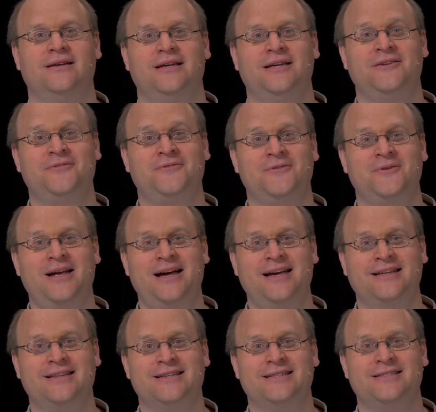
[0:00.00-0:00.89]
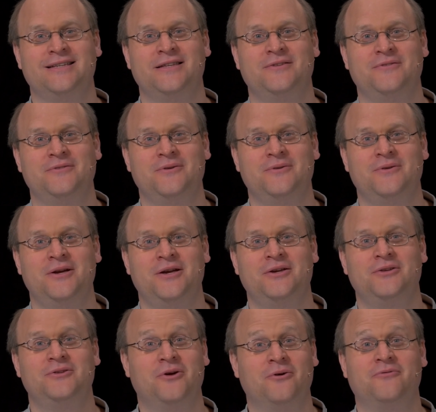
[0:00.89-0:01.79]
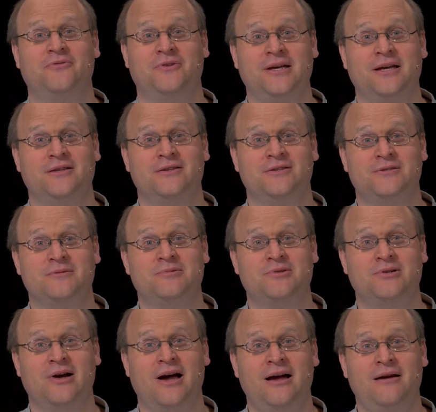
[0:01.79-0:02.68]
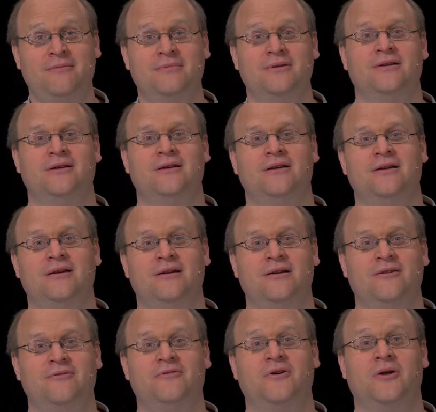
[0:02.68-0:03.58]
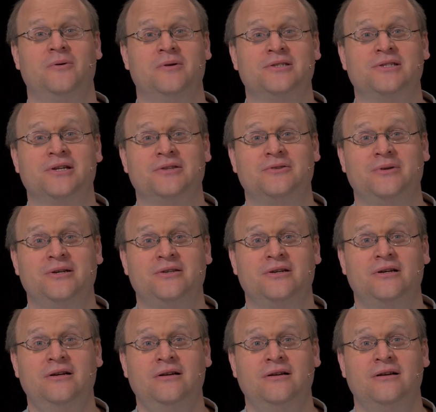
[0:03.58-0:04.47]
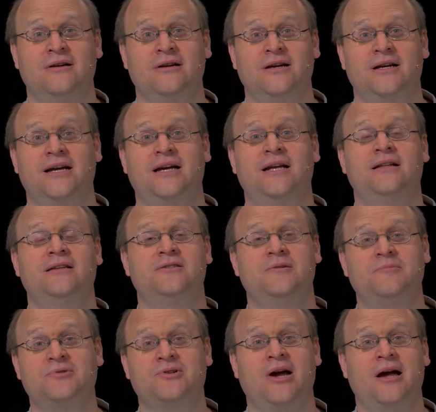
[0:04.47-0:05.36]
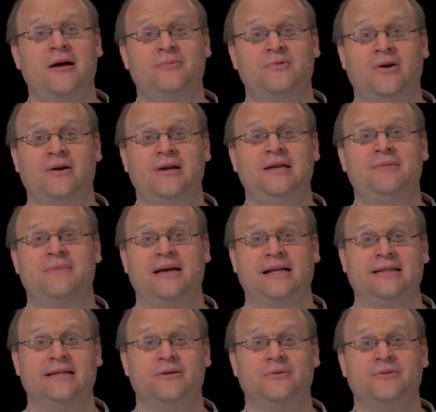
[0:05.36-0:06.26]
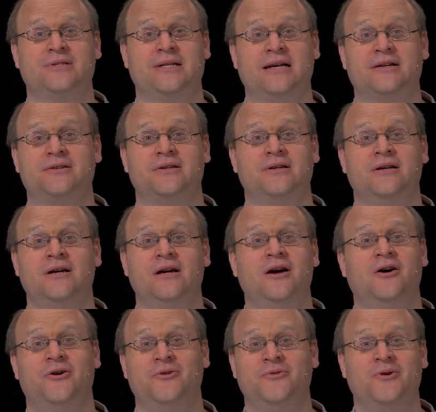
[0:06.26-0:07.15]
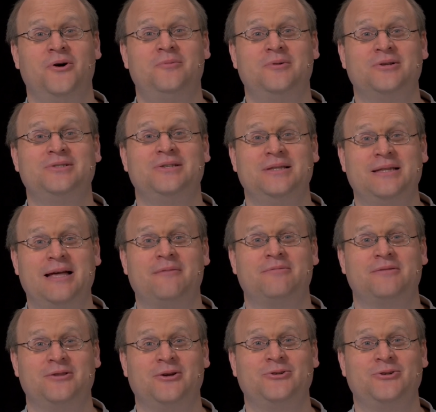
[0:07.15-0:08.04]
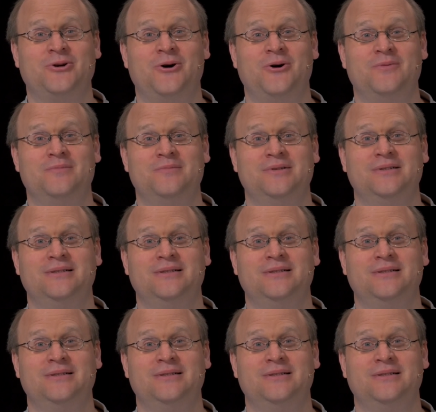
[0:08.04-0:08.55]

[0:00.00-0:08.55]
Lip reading: If you like this interview, don't forget to subscribe, follow us on Twitter, and subscribe to our email newsletter on robotsinDepth.com.